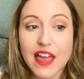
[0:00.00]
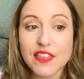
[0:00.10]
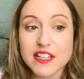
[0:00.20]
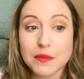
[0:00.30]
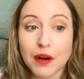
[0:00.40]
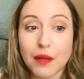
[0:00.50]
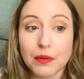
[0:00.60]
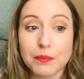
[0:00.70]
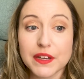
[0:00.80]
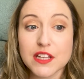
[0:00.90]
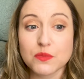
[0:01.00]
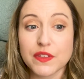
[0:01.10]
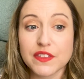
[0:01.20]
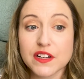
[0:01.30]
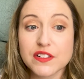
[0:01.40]
And that's a problem, because
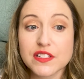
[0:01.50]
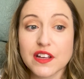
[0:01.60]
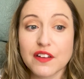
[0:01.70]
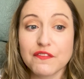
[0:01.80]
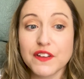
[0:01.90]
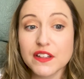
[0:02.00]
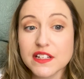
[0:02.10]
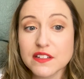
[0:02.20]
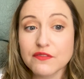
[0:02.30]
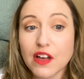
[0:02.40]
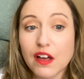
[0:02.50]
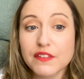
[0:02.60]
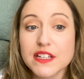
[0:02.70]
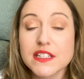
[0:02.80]
when there's feelings involved,